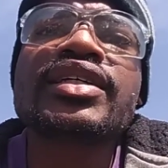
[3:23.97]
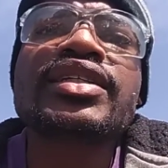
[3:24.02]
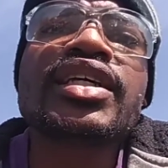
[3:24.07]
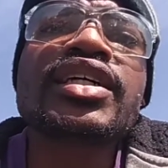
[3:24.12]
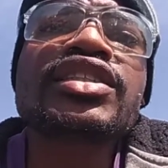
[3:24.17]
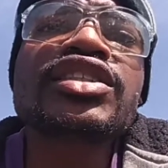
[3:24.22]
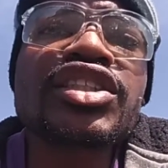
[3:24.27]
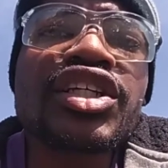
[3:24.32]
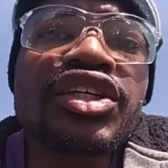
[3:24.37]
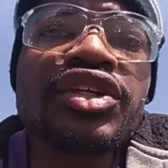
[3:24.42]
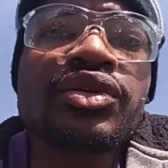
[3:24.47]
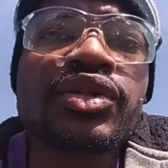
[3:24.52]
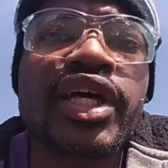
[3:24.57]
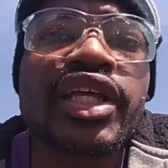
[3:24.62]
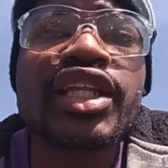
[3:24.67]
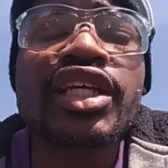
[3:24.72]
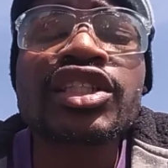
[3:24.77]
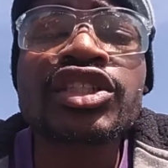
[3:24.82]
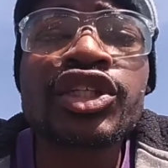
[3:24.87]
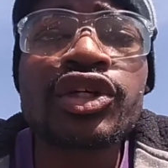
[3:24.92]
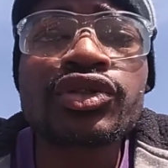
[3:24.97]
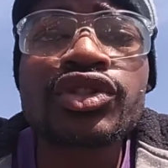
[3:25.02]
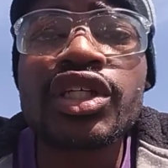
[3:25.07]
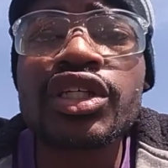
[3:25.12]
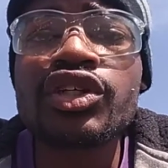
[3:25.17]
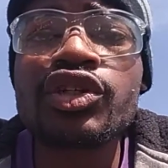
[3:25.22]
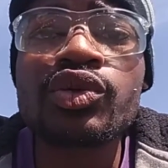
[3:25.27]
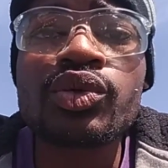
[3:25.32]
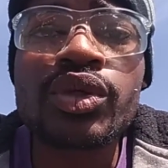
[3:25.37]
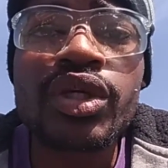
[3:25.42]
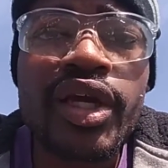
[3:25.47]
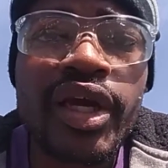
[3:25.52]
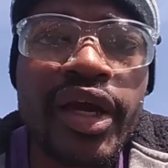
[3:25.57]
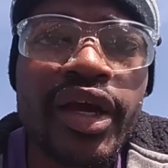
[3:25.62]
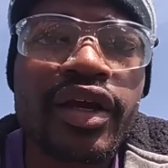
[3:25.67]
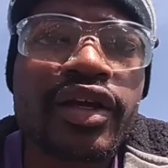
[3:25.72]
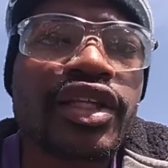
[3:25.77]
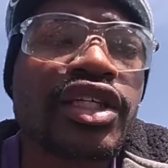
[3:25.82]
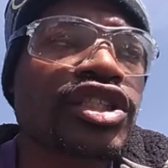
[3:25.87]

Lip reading: continue that. That shows that you care.